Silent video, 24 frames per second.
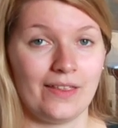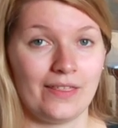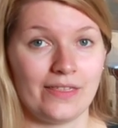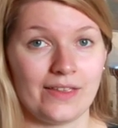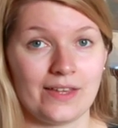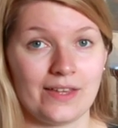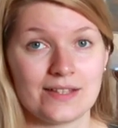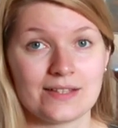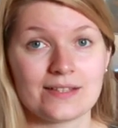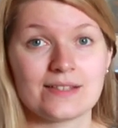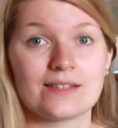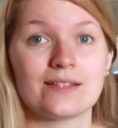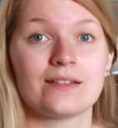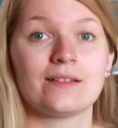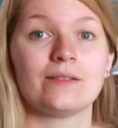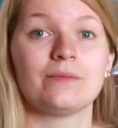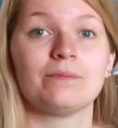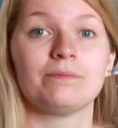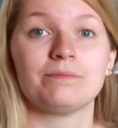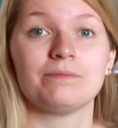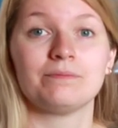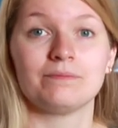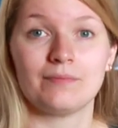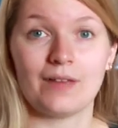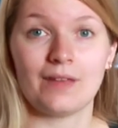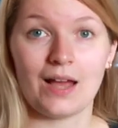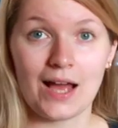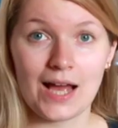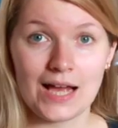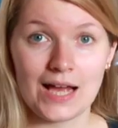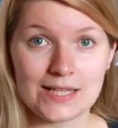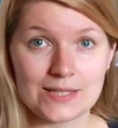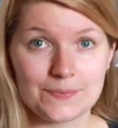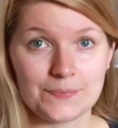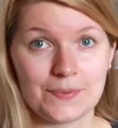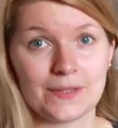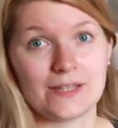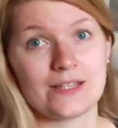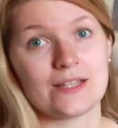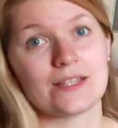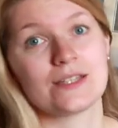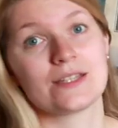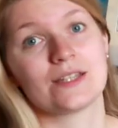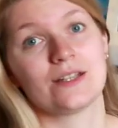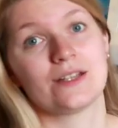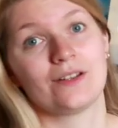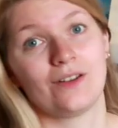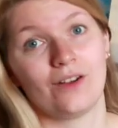this
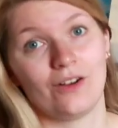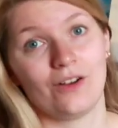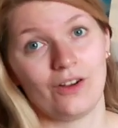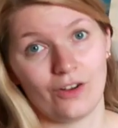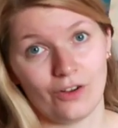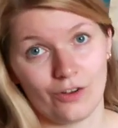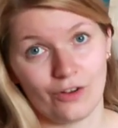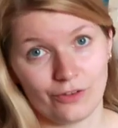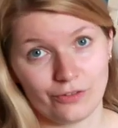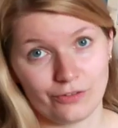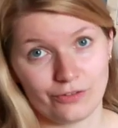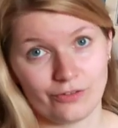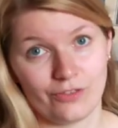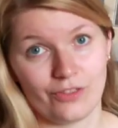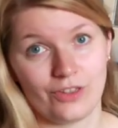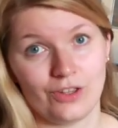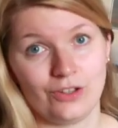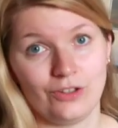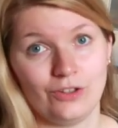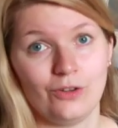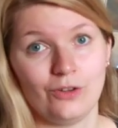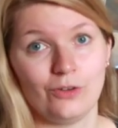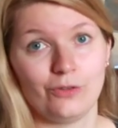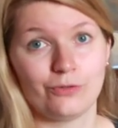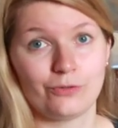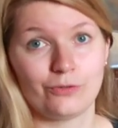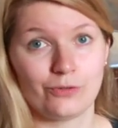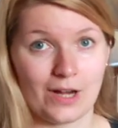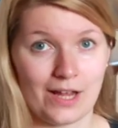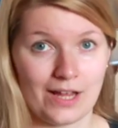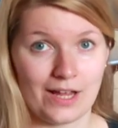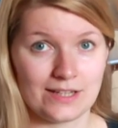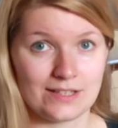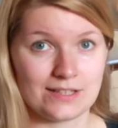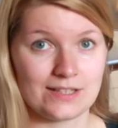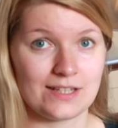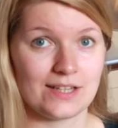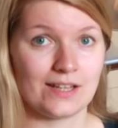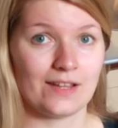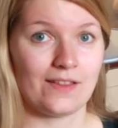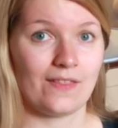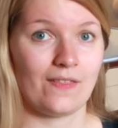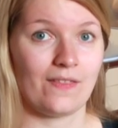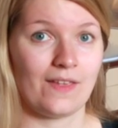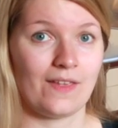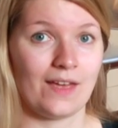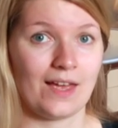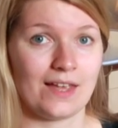husband of the new friend
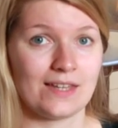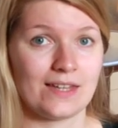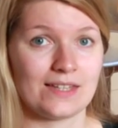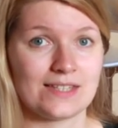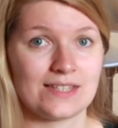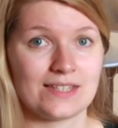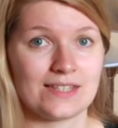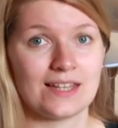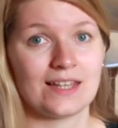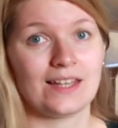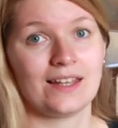that